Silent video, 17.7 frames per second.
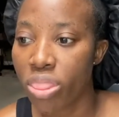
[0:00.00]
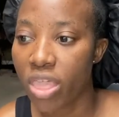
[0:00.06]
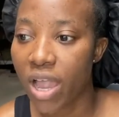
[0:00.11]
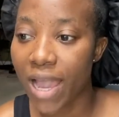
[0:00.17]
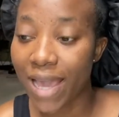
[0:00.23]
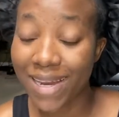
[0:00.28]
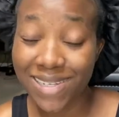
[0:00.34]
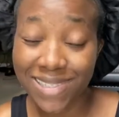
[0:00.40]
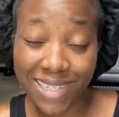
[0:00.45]

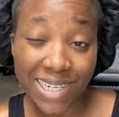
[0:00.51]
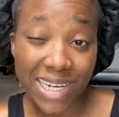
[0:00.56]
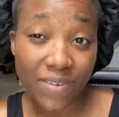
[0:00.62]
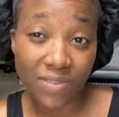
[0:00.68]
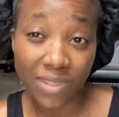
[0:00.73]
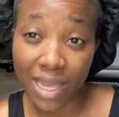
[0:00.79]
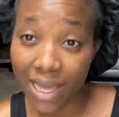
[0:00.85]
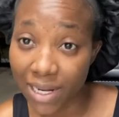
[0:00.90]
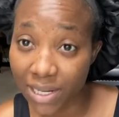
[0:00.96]
And it's not
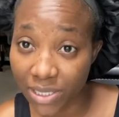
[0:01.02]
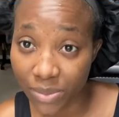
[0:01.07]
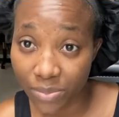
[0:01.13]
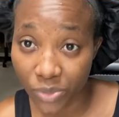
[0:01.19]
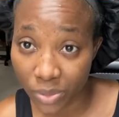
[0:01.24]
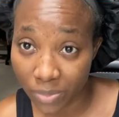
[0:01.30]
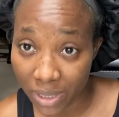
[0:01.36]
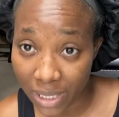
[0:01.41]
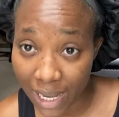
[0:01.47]
even
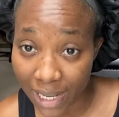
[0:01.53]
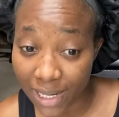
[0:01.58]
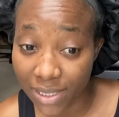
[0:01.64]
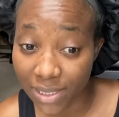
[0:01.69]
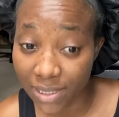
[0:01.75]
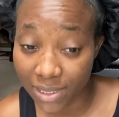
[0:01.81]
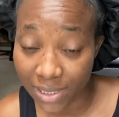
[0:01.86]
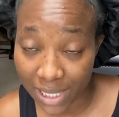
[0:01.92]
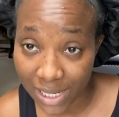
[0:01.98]

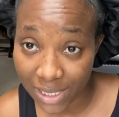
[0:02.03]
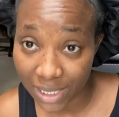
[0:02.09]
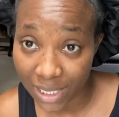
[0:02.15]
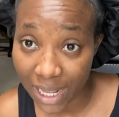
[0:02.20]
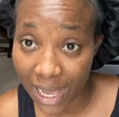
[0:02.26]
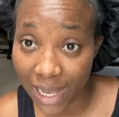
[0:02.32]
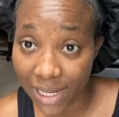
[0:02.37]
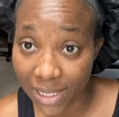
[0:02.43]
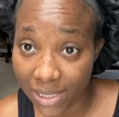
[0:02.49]
allergy season.
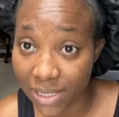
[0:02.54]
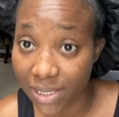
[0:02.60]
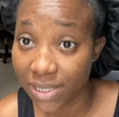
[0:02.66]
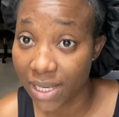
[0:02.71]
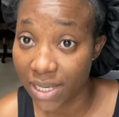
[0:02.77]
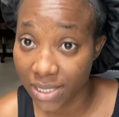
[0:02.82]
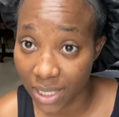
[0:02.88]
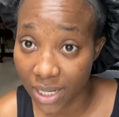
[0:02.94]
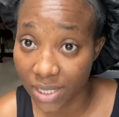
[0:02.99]
Allergy
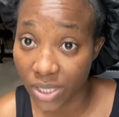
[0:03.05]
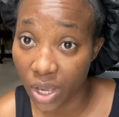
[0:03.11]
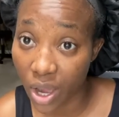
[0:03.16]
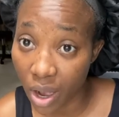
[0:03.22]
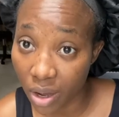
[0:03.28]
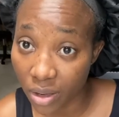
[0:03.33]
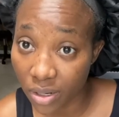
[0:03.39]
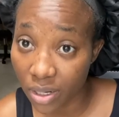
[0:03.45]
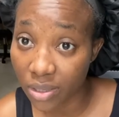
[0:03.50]
season is
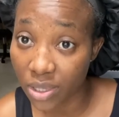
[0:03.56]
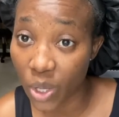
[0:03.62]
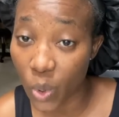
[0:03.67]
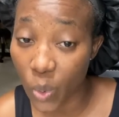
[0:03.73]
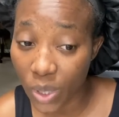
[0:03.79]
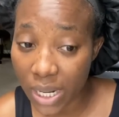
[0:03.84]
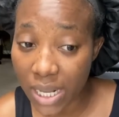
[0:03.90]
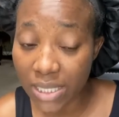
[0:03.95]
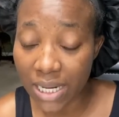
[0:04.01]
gone. The
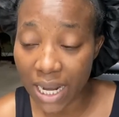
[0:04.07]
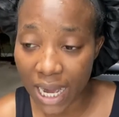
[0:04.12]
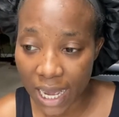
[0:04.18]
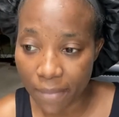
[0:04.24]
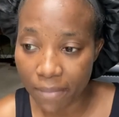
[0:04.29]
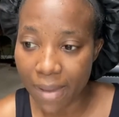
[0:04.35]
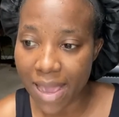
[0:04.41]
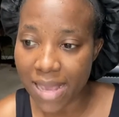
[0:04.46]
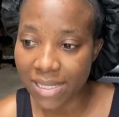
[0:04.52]
only
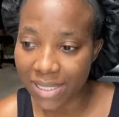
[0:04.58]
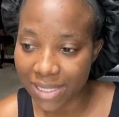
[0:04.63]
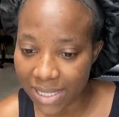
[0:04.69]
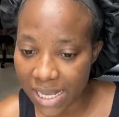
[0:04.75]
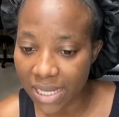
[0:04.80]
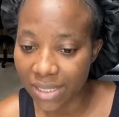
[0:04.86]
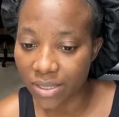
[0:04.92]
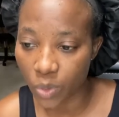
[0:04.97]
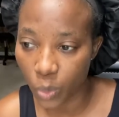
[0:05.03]
time I
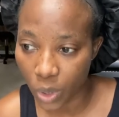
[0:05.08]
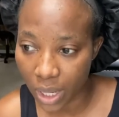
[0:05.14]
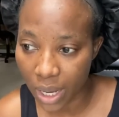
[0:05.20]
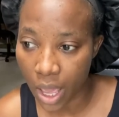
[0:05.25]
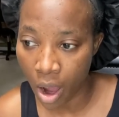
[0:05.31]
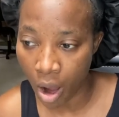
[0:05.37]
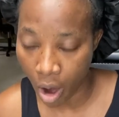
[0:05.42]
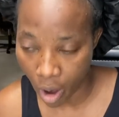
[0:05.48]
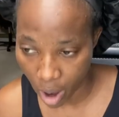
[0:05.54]
sneeze really
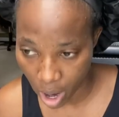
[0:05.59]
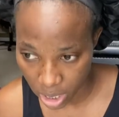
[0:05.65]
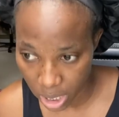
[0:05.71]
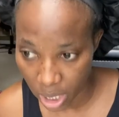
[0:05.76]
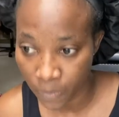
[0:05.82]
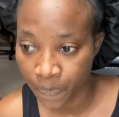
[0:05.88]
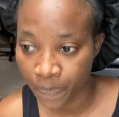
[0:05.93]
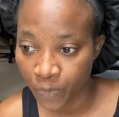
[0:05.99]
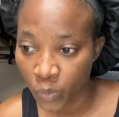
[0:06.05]
hard,
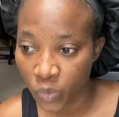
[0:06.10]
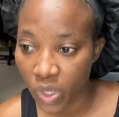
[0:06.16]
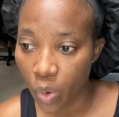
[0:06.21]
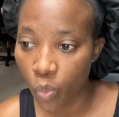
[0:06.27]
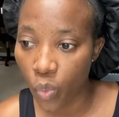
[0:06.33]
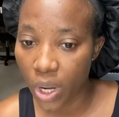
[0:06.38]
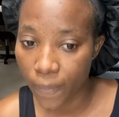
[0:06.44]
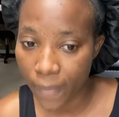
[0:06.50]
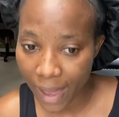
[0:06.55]

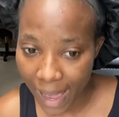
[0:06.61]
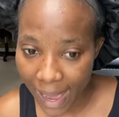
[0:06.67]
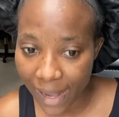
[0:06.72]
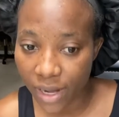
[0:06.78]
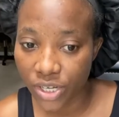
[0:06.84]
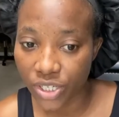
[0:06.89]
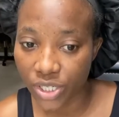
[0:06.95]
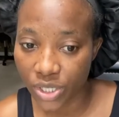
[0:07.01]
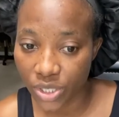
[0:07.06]
when my
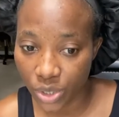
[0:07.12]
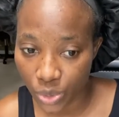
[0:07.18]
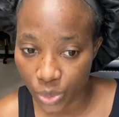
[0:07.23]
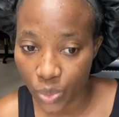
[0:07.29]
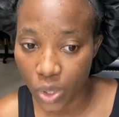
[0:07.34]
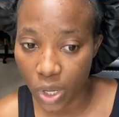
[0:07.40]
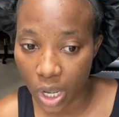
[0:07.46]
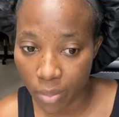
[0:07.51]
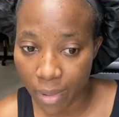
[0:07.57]
allergies
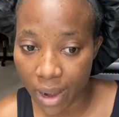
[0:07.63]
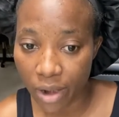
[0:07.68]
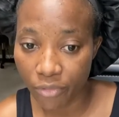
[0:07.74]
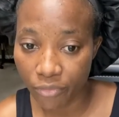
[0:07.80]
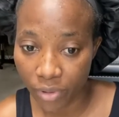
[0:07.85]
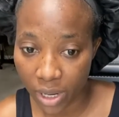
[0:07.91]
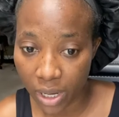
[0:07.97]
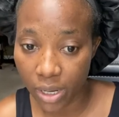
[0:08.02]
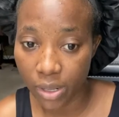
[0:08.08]
do come out
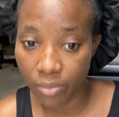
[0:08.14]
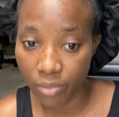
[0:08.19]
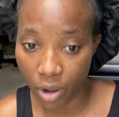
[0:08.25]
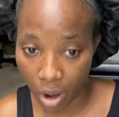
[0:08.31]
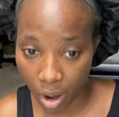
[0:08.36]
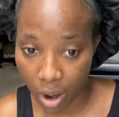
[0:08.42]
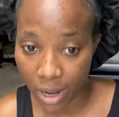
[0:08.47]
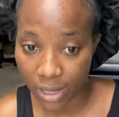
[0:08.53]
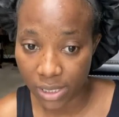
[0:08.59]
really
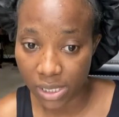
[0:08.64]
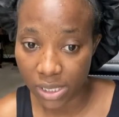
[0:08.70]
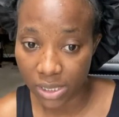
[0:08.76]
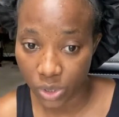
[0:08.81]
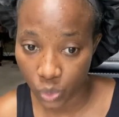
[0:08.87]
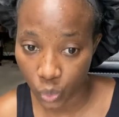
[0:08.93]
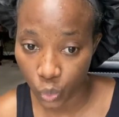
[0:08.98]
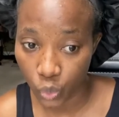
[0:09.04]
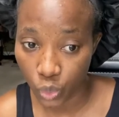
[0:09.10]
hard,
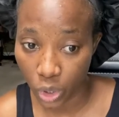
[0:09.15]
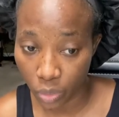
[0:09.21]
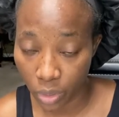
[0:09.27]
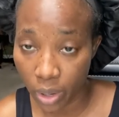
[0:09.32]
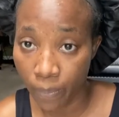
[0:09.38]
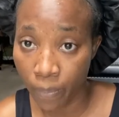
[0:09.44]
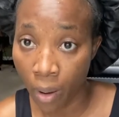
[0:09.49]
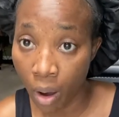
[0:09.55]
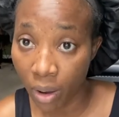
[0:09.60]
is
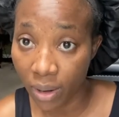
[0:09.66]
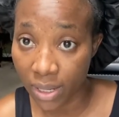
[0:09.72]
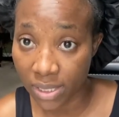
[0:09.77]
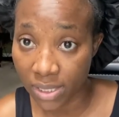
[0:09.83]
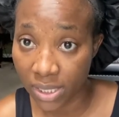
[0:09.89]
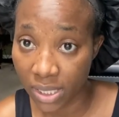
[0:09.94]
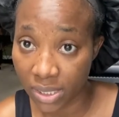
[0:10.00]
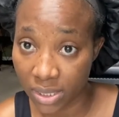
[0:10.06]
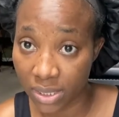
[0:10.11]
during
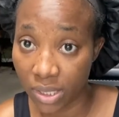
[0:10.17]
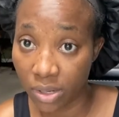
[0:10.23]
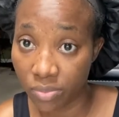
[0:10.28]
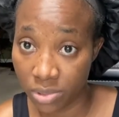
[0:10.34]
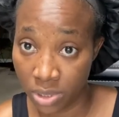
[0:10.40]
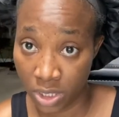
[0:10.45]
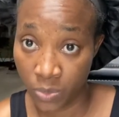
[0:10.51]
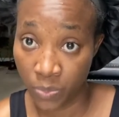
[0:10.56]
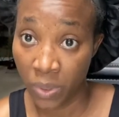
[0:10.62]
pollen season,
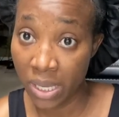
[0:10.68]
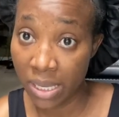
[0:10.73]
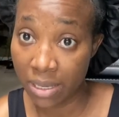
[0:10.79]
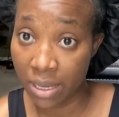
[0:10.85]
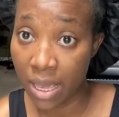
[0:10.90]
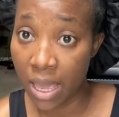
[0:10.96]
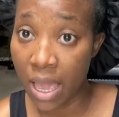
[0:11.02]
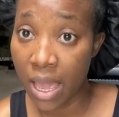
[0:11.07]
during spring.